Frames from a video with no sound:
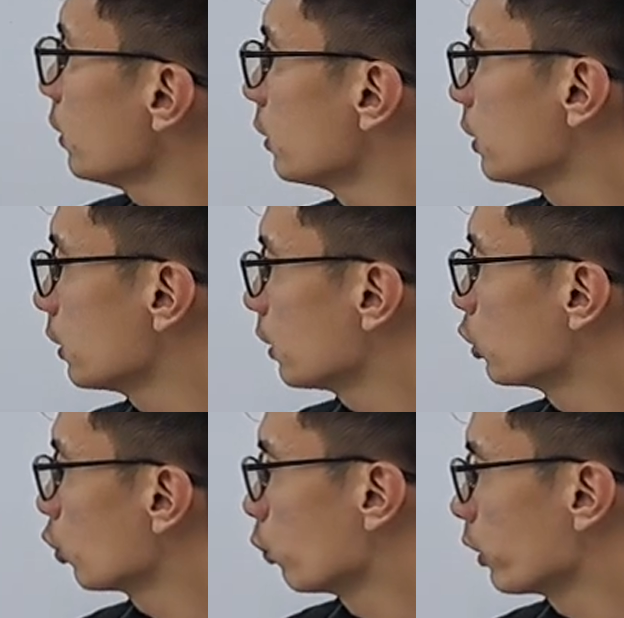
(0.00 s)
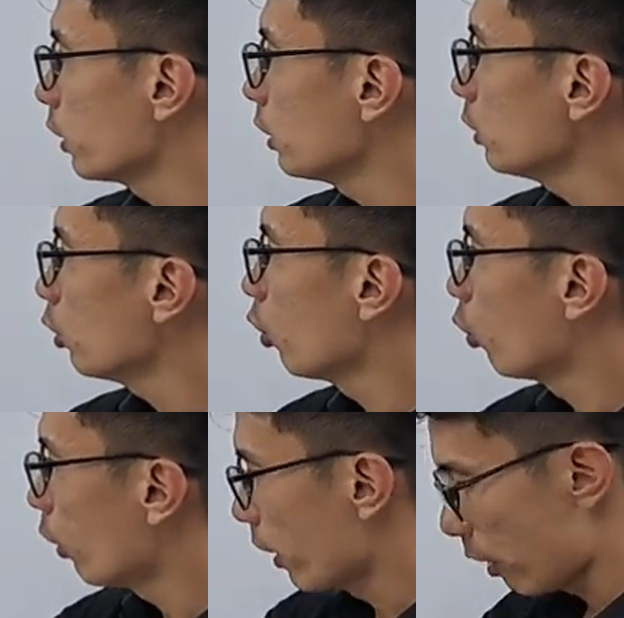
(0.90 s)
this distance over here,
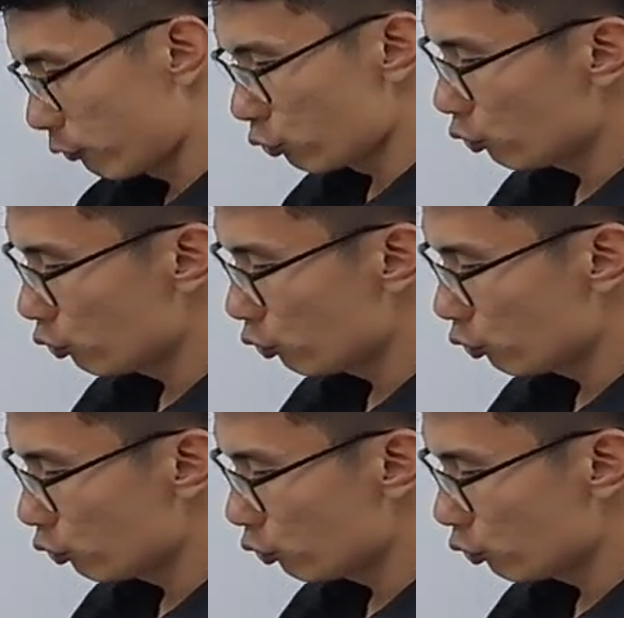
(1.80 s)
all I have to